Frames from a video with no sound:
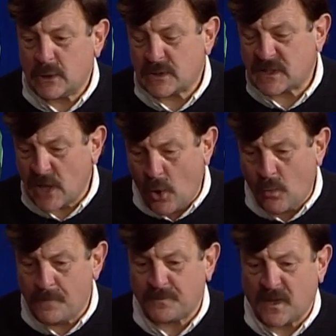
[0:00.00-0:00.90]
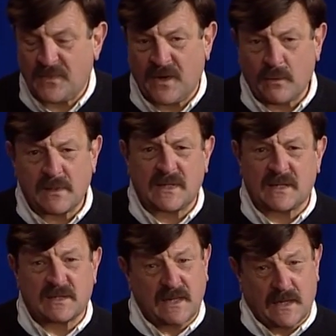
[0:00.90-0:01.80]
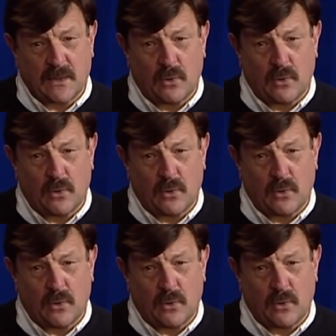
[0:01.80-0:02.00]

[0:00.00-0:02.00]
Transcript: So there is this thing